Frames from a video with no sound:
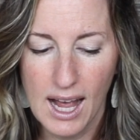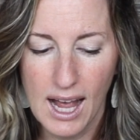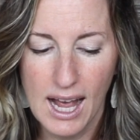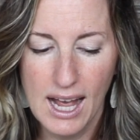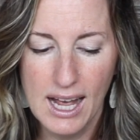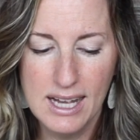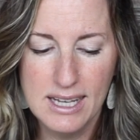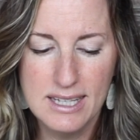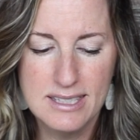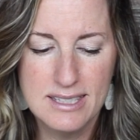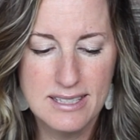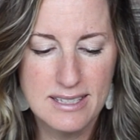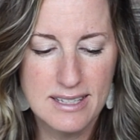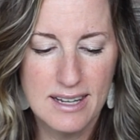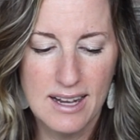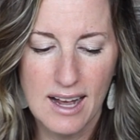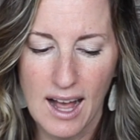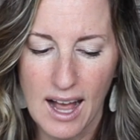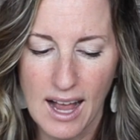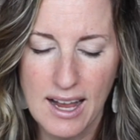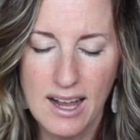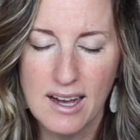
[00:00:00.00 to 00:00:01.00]
And
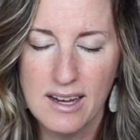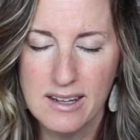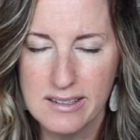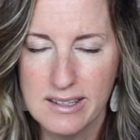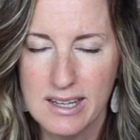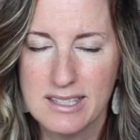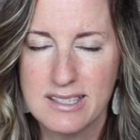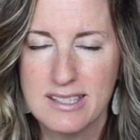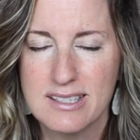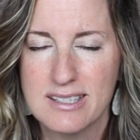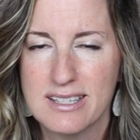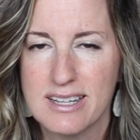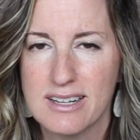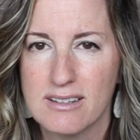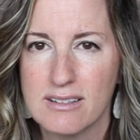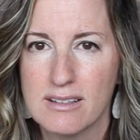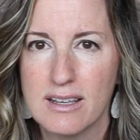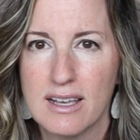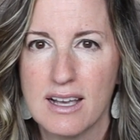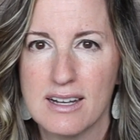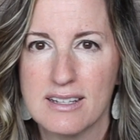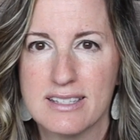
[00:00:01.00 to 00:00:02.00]
I
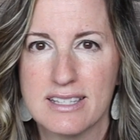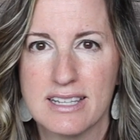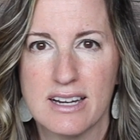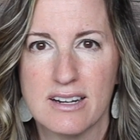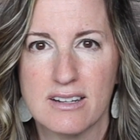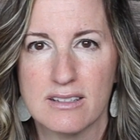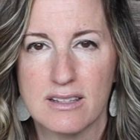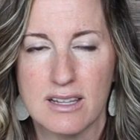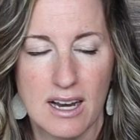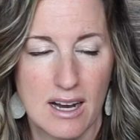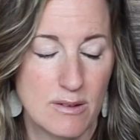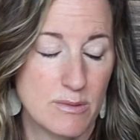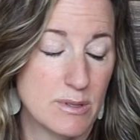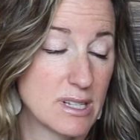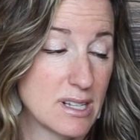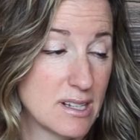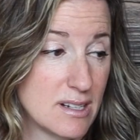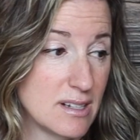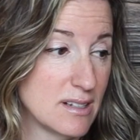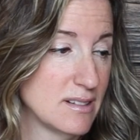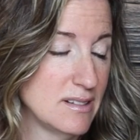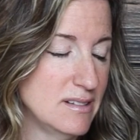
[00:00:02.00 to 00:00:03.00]
unnecessarily got scared that I was
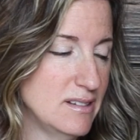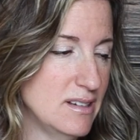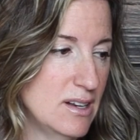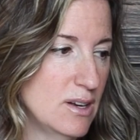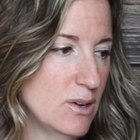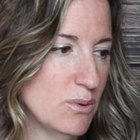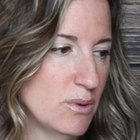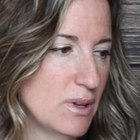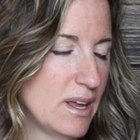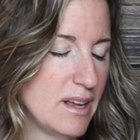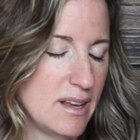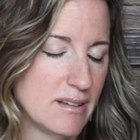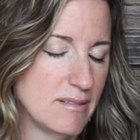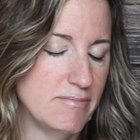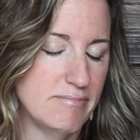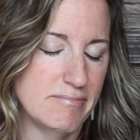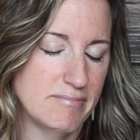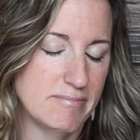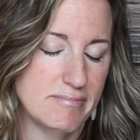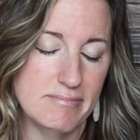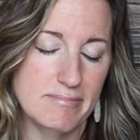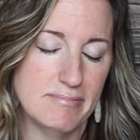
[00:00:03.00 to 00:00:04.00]
going to,
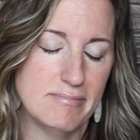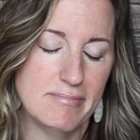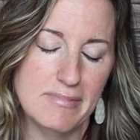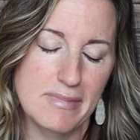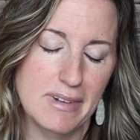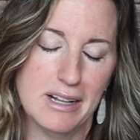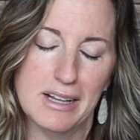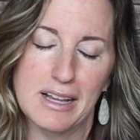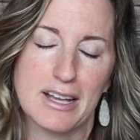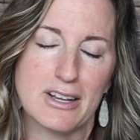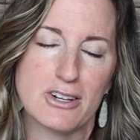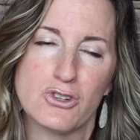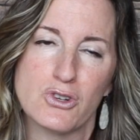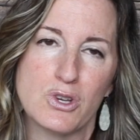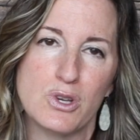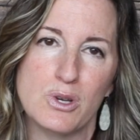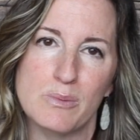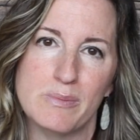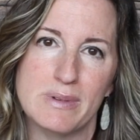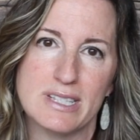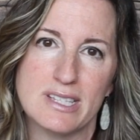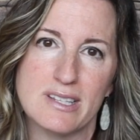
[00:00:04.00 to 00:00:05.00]

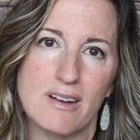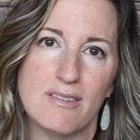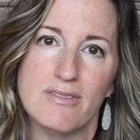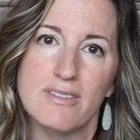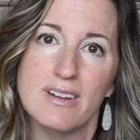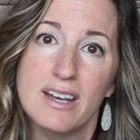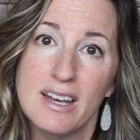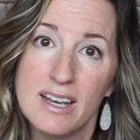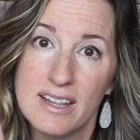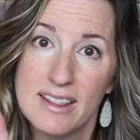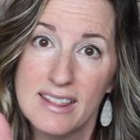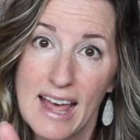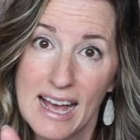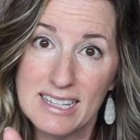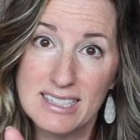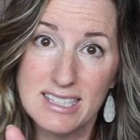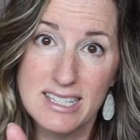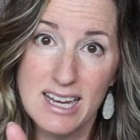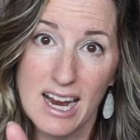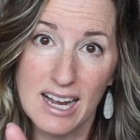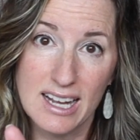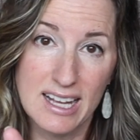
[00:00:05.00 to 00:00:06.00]
electrocute myself.
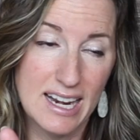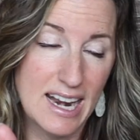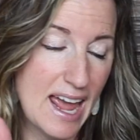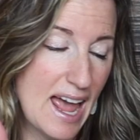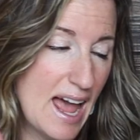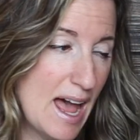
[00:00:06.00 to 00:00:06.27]
That's not going to